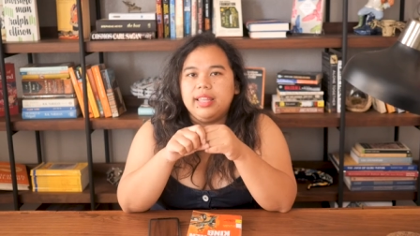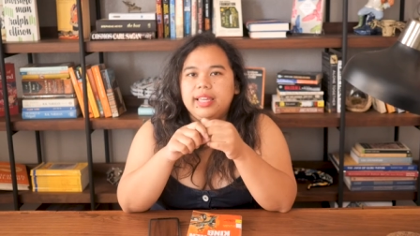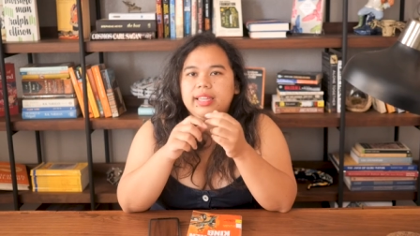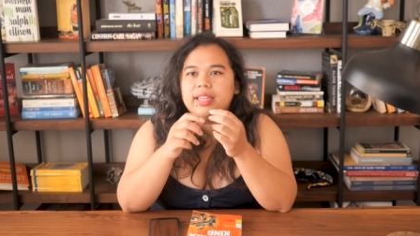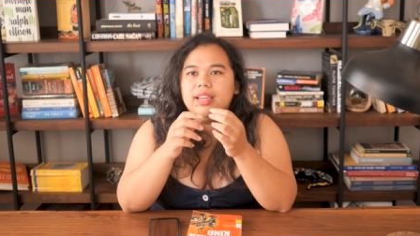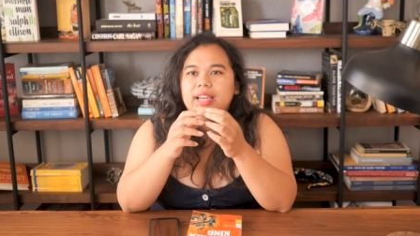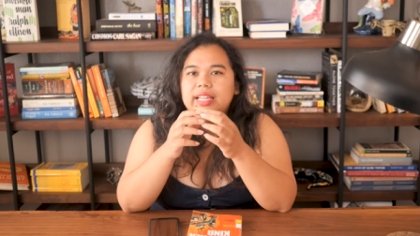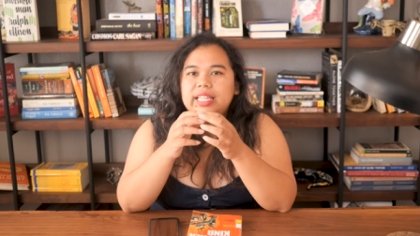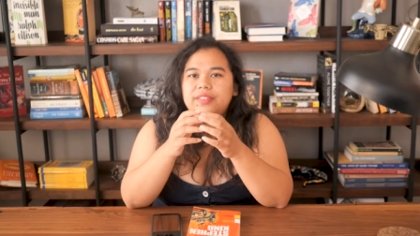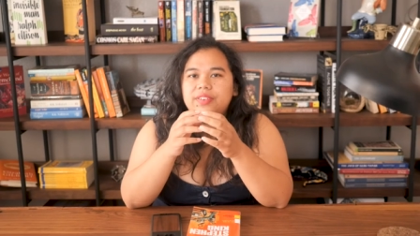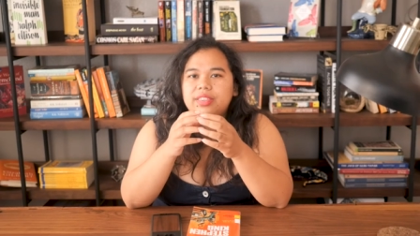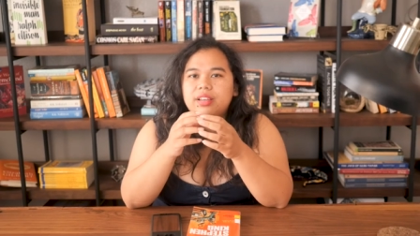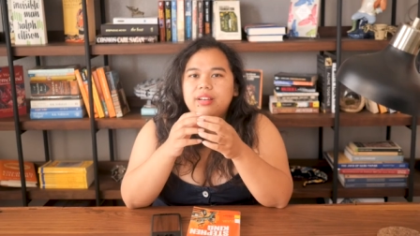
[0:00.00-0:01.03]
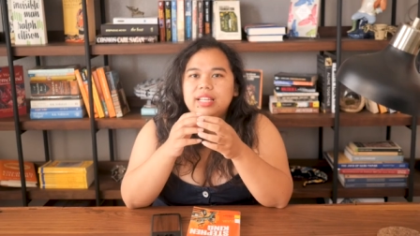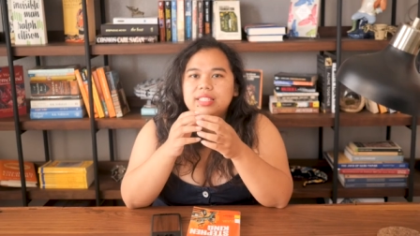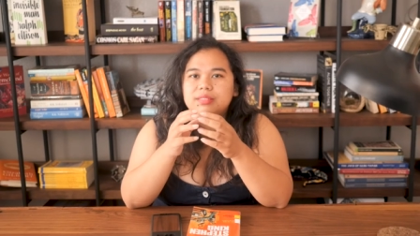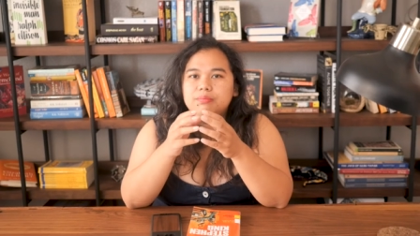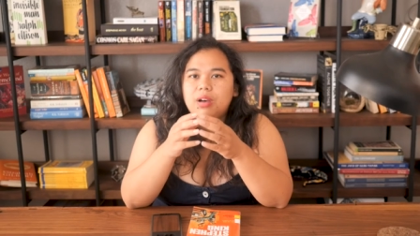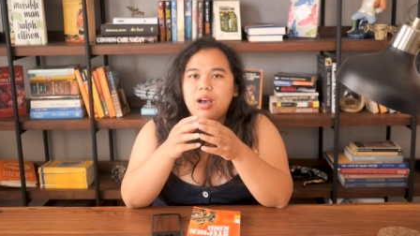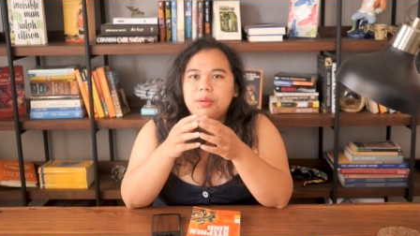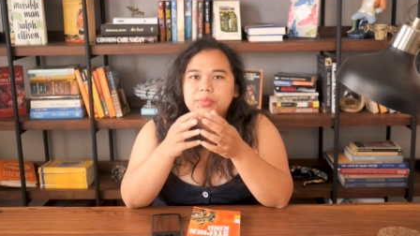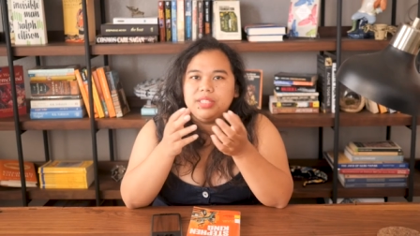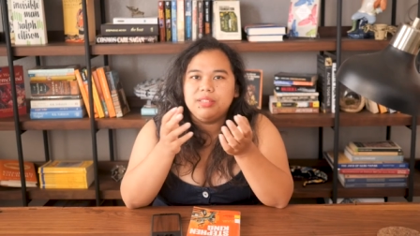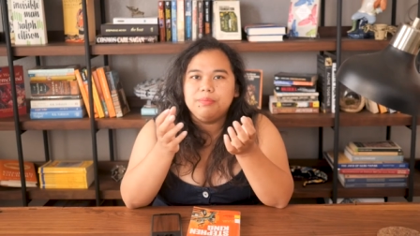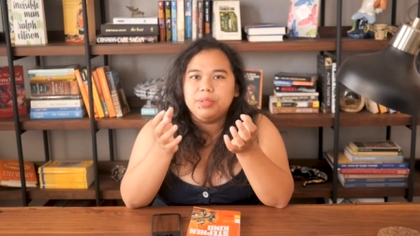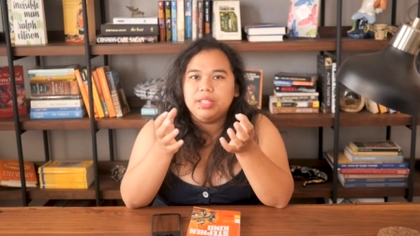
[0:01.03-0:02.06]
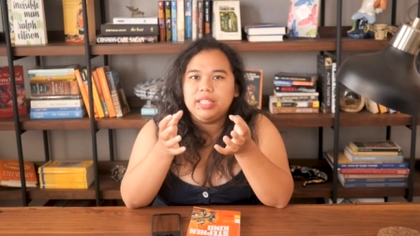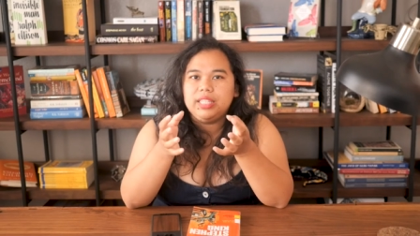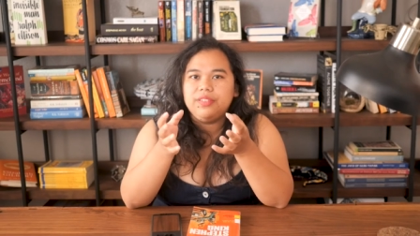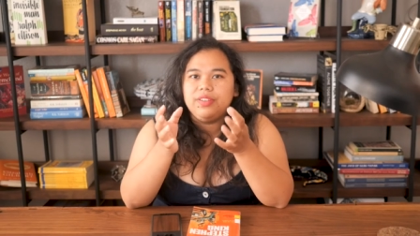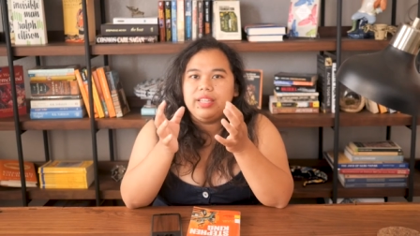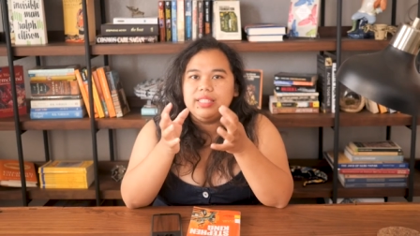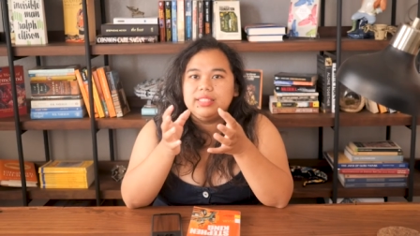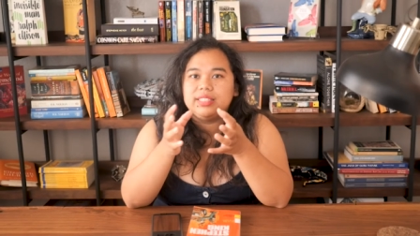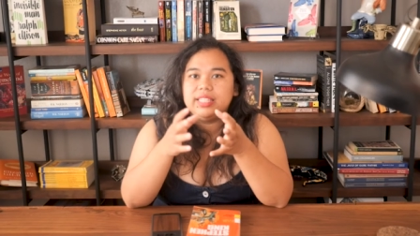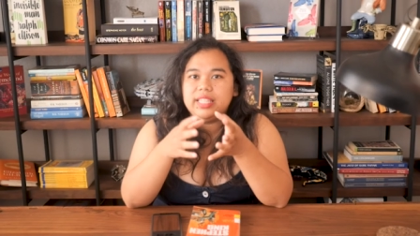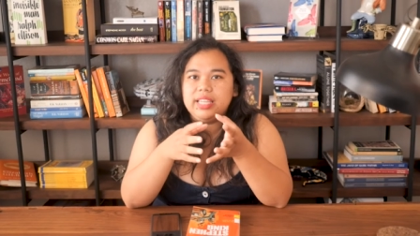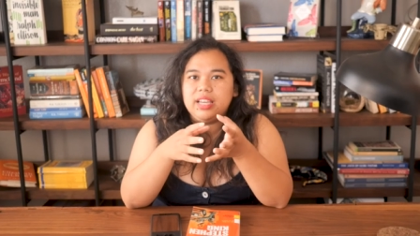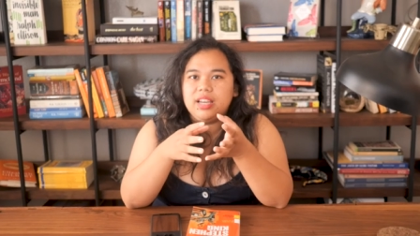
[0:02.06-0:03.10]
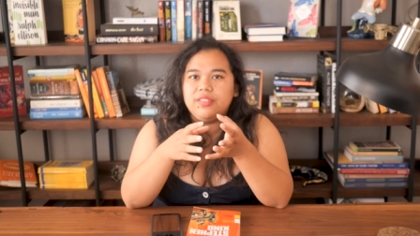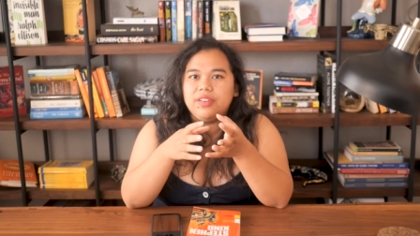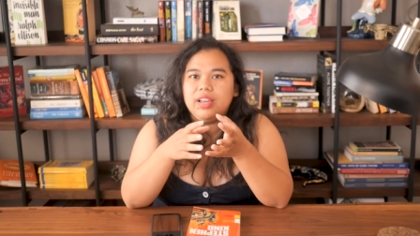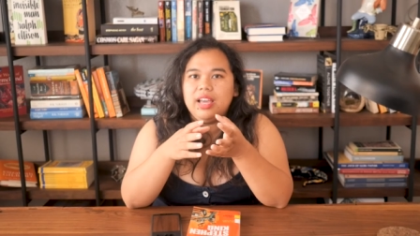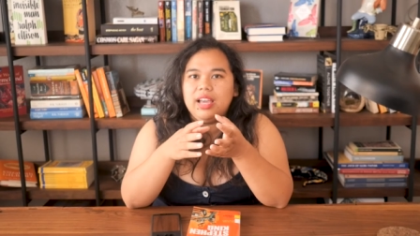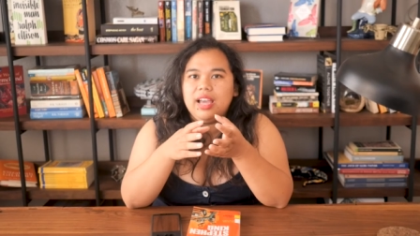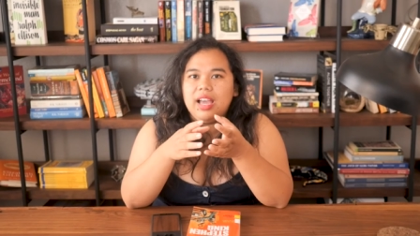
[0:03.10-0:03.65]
Like even though his mom didn't believe his gift,